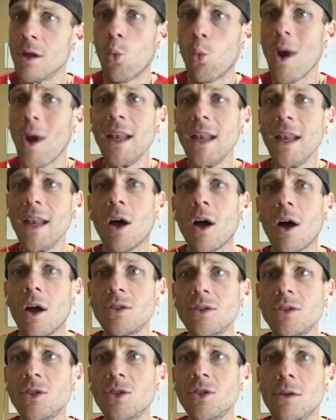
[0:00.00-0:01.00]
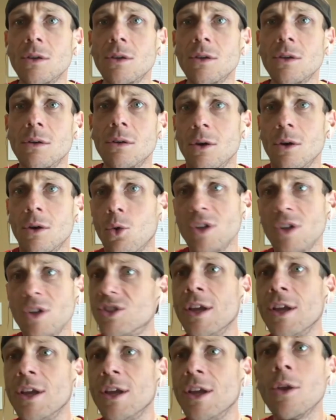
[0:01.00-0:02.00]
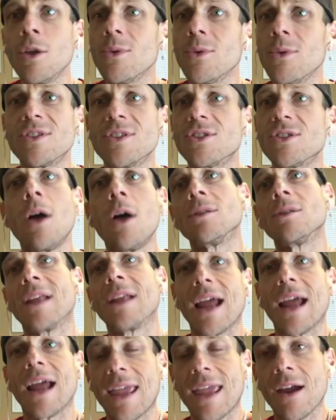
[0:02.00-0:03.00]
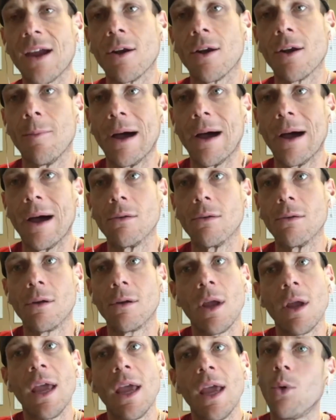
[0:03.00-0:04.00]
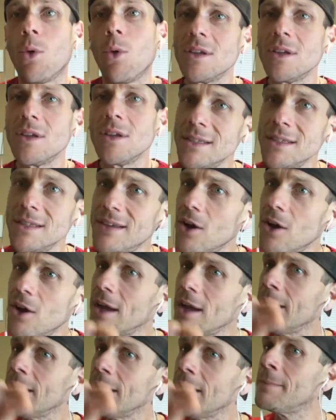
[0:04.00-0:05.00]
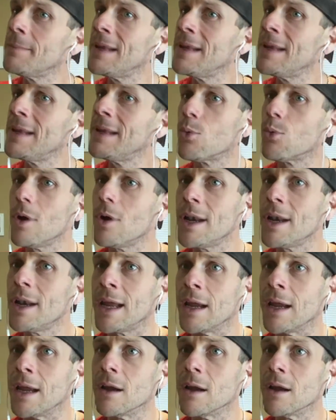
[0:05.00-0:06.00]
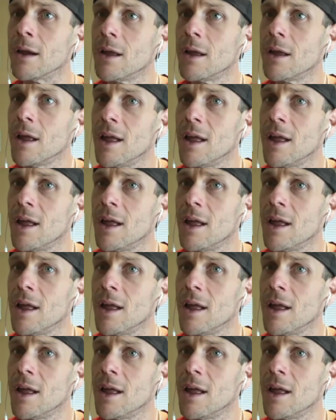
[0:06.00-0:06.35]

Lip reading: weight loss was the only result that I cared about. It wasn't until I implemented running